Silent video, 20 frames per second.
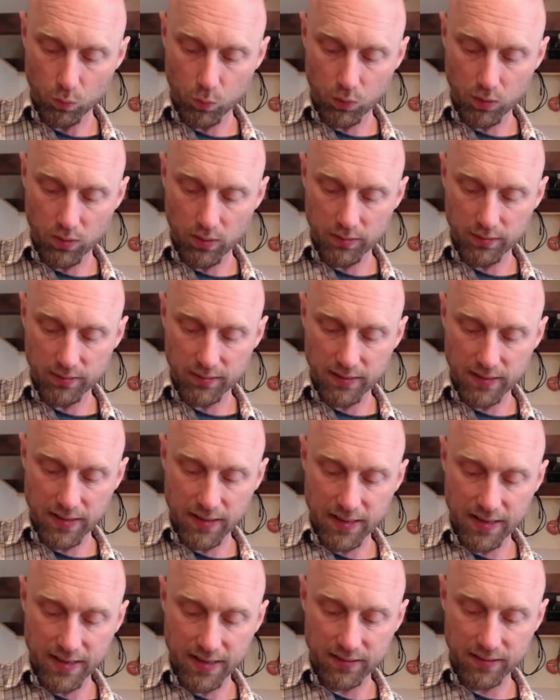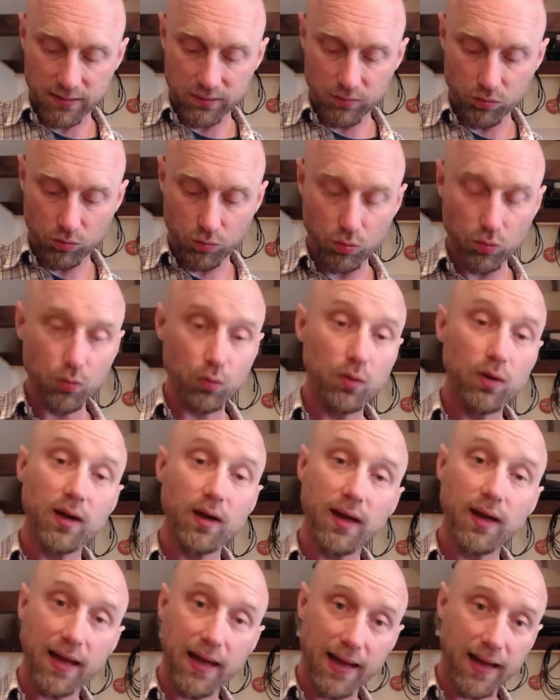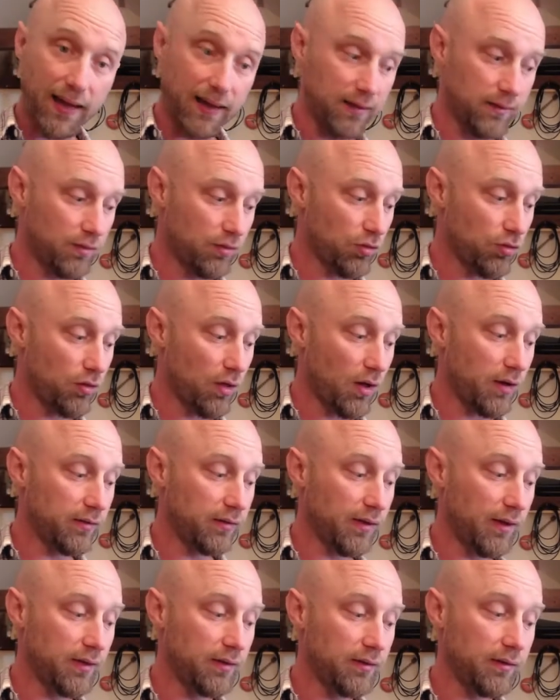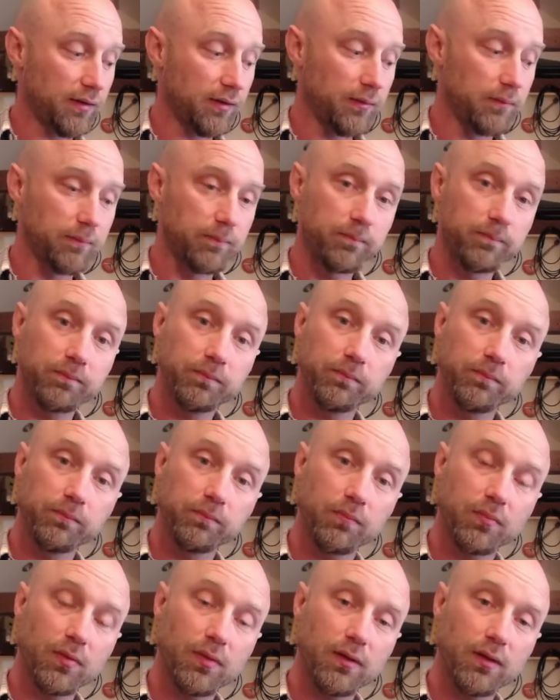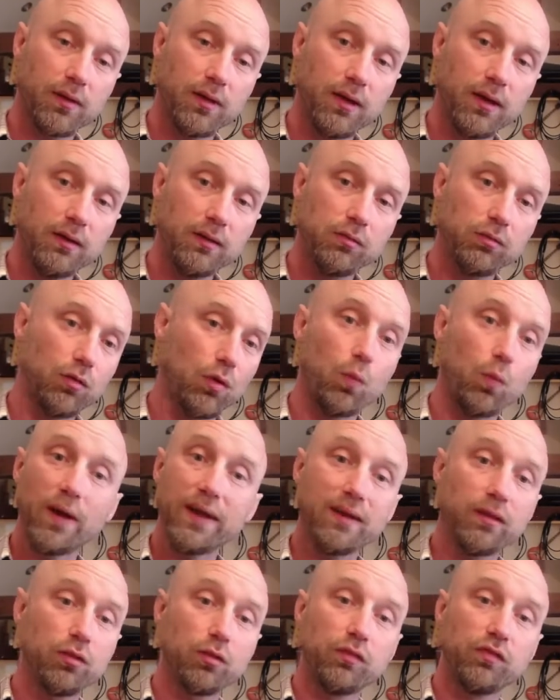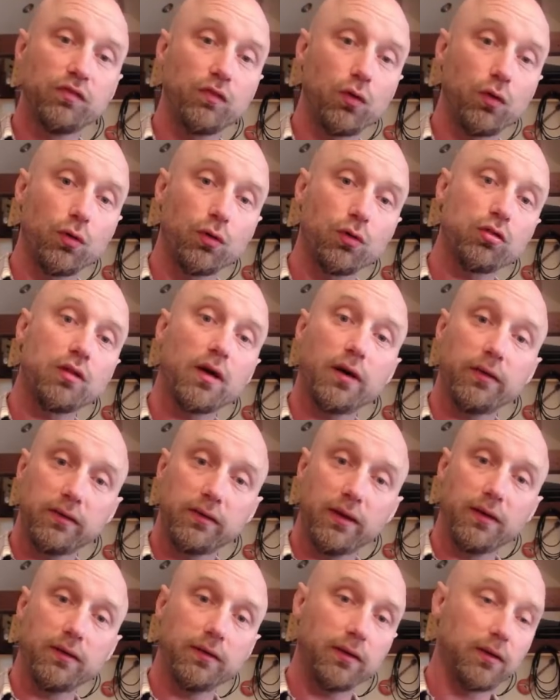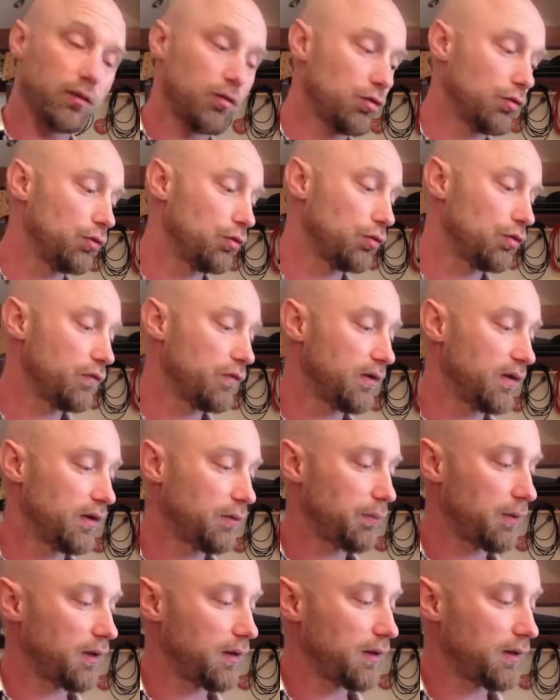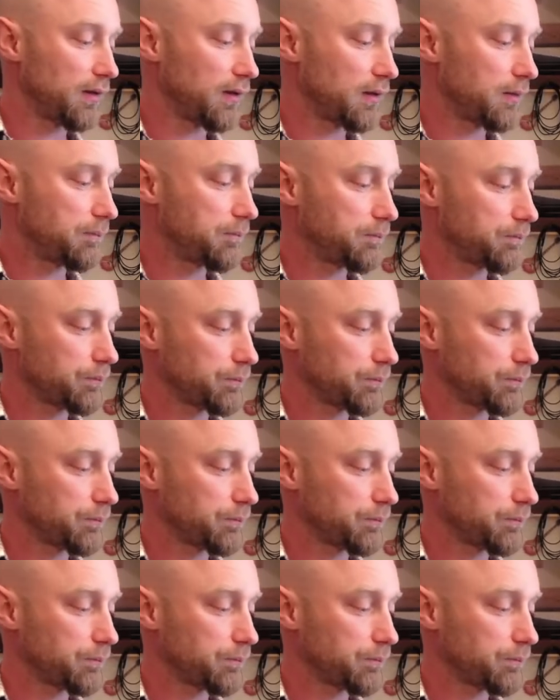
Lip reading: 1 and 2 and, start changing. Okay? Don't wait until 4, start changing as soon as you finish playing that.